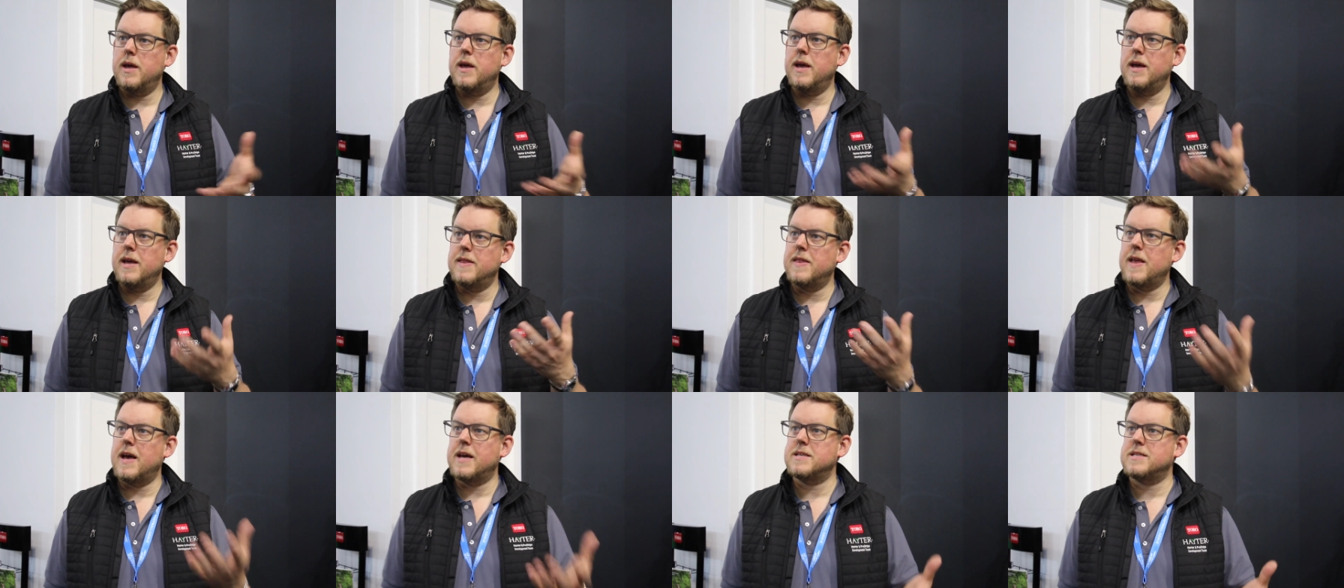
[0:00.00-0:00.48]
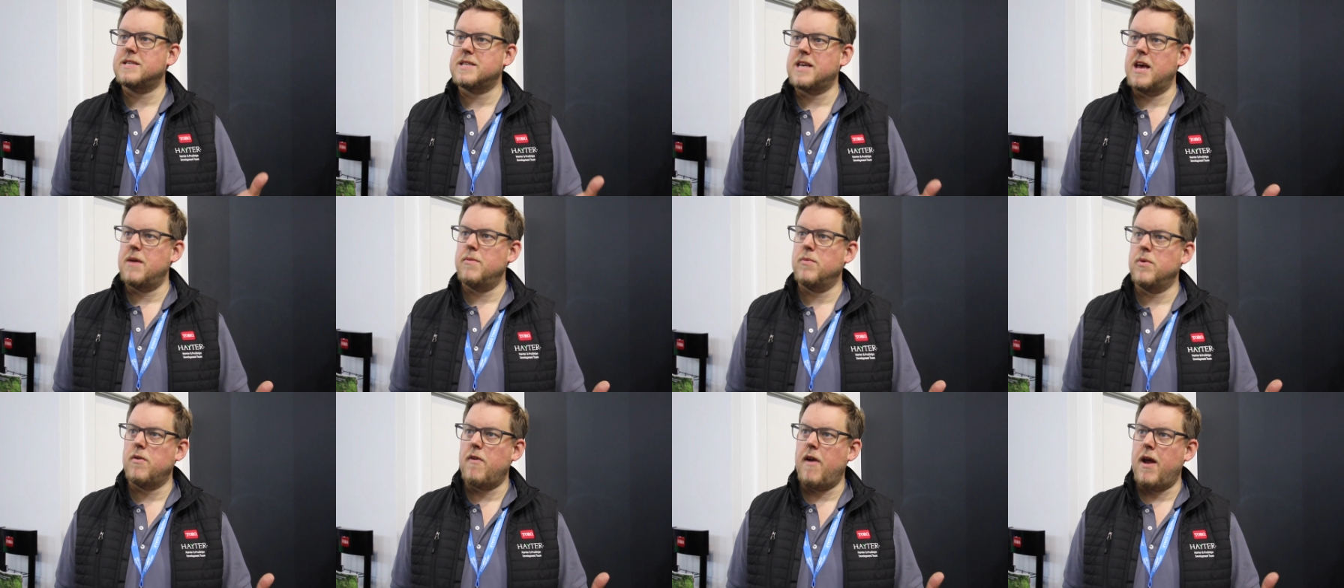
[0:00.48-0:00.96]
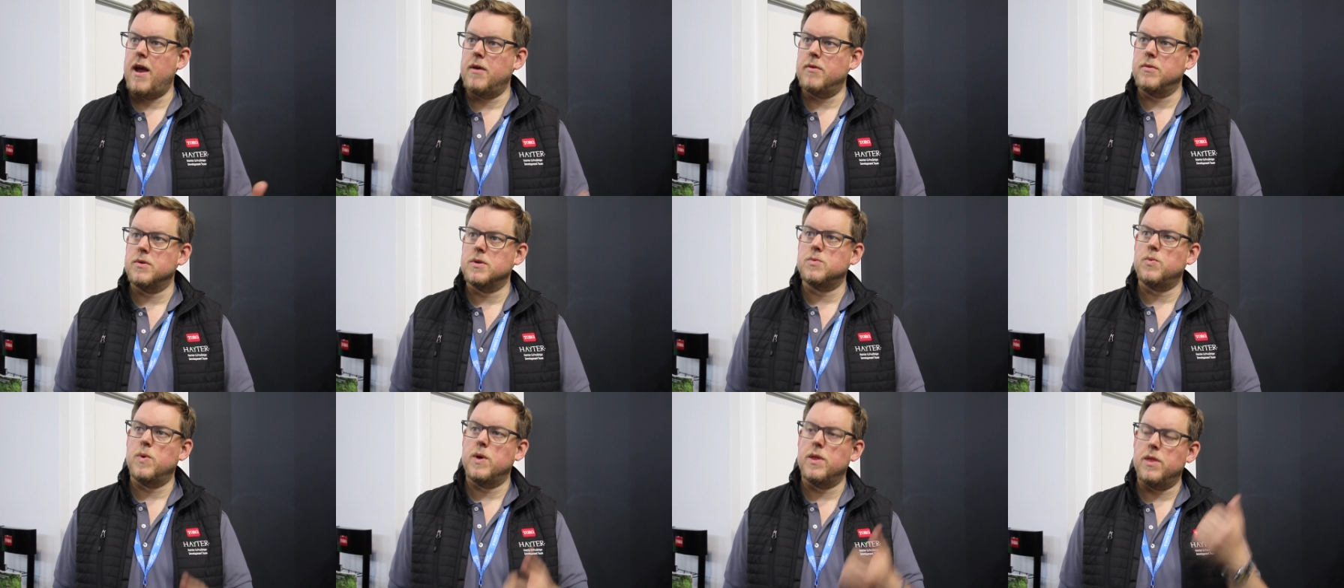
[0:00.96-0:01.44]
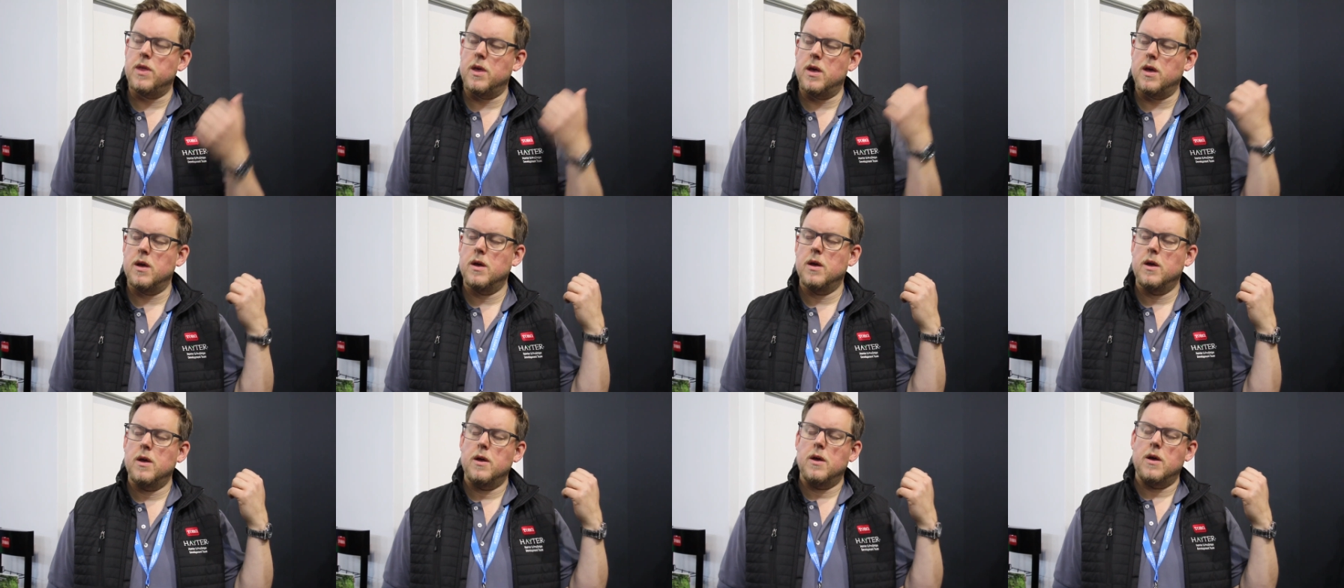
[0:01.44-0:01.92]
in that same grounds with
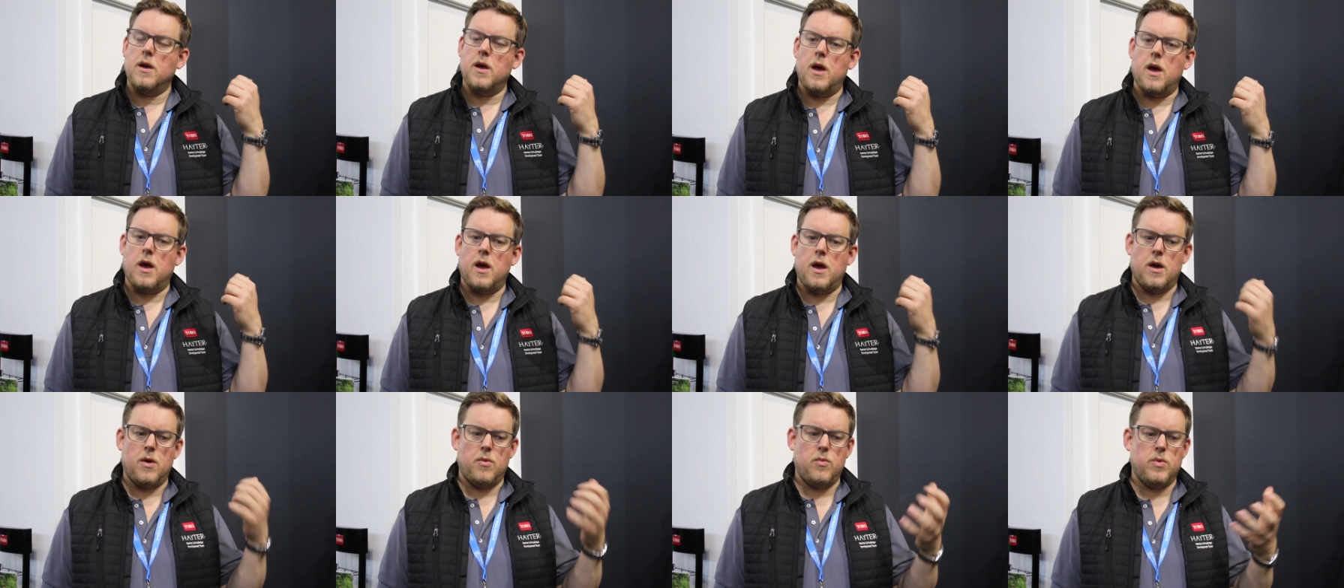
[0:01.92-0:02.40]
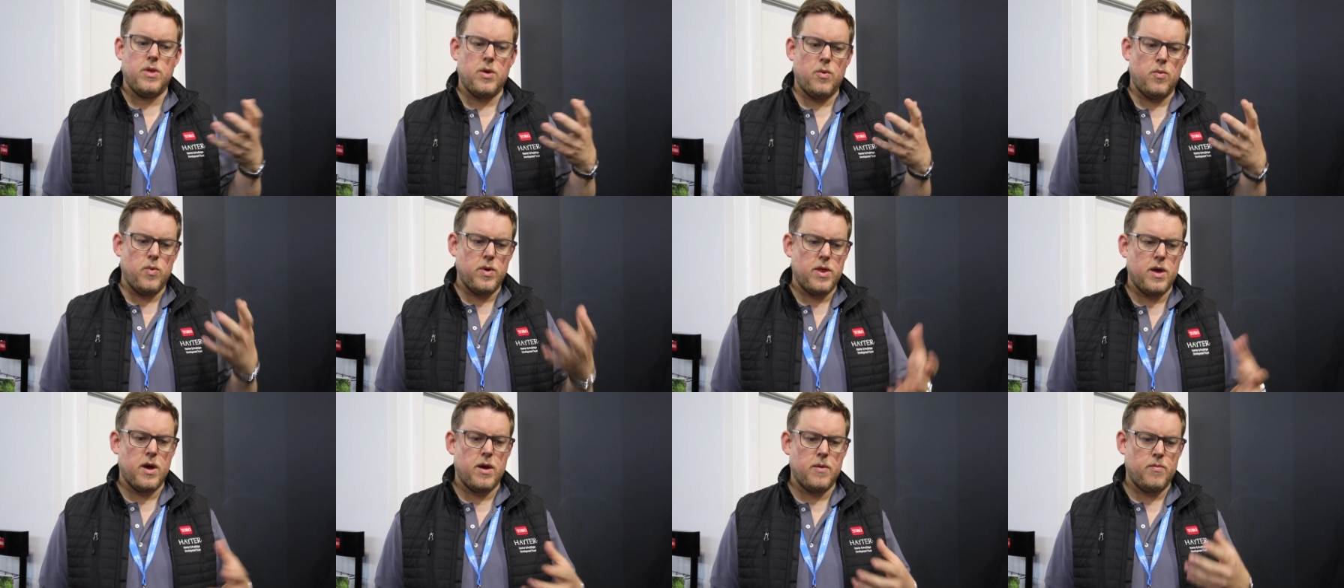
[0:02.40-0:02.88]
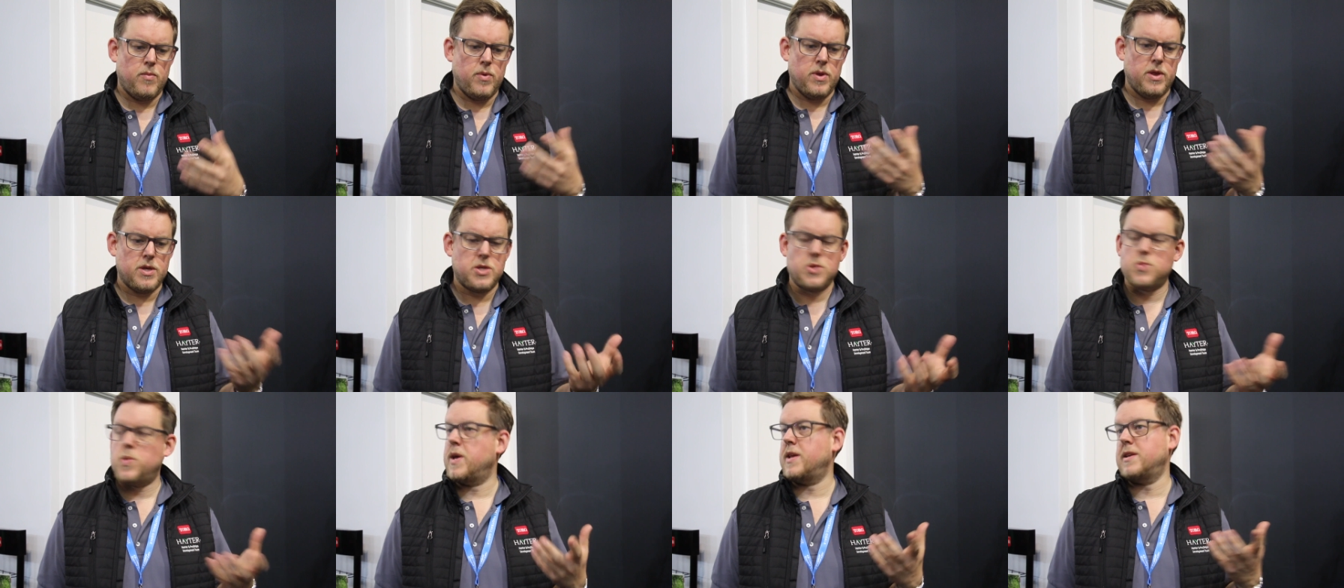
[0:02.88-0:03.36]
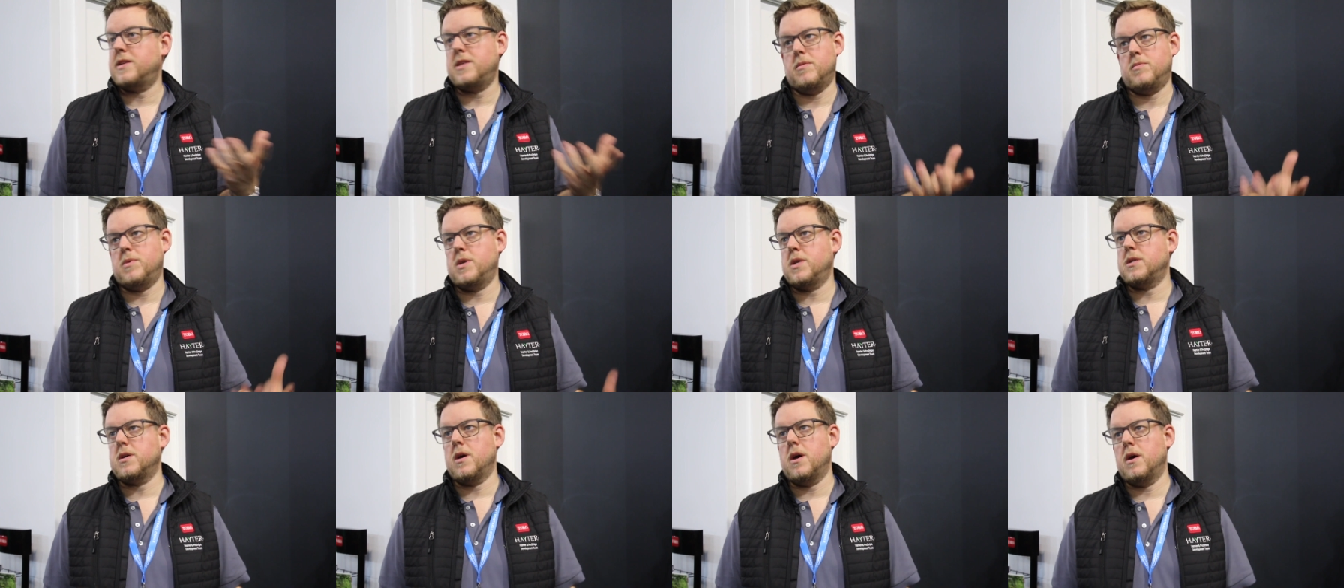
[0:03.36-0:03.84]
the swing
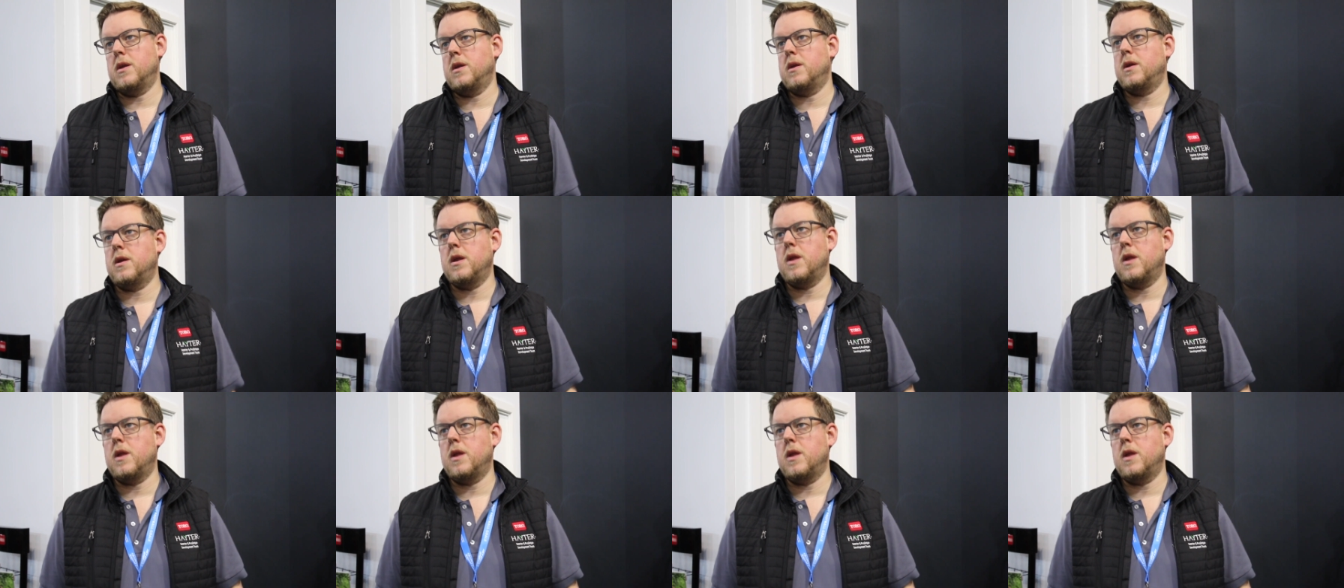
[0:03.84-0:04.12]
tip design.